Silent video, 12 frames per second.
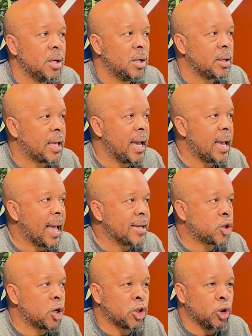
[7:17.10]
Okay, I
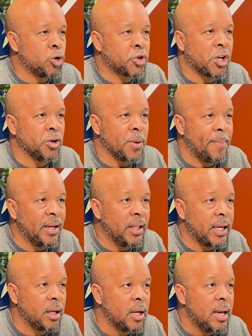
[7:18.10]
started to learn skills of
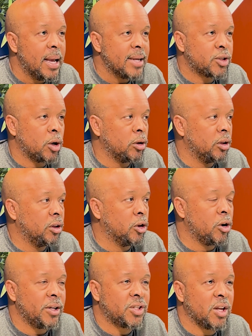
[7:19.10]
billing. I started
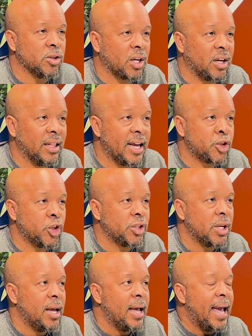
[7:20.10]
learning skills of collections.
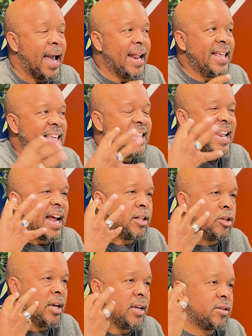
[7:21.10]
Anything that I
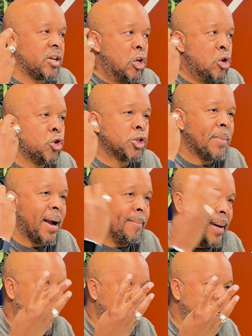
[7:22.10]
did to use my
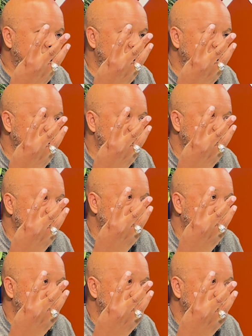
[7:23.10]
mind
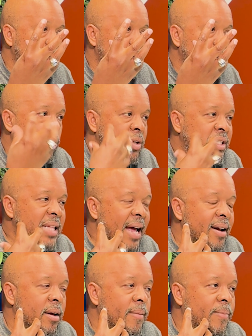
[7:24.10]
was
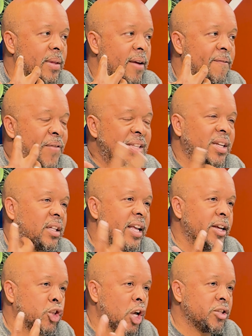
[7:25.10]
not physically
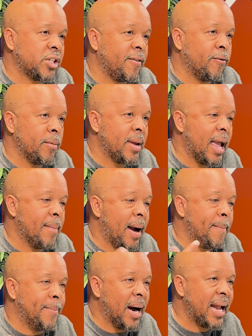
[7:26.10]
exhausting for me, and my
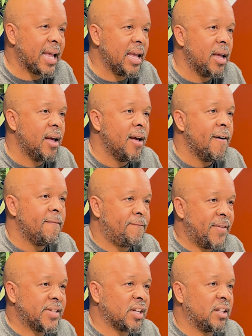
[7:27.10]
body
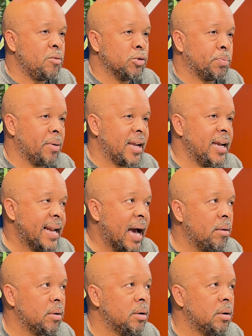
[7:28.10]
physically was breaking down.